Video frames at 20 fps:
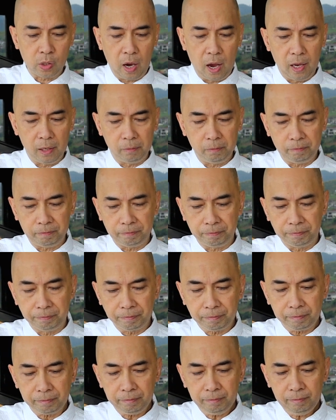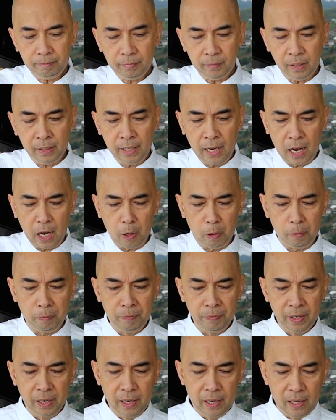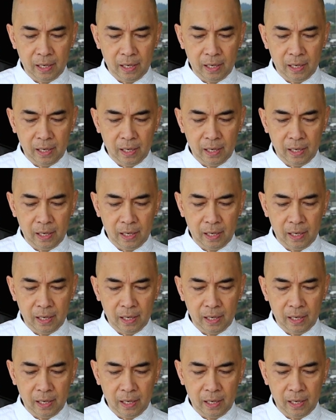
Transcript: psalm. Now,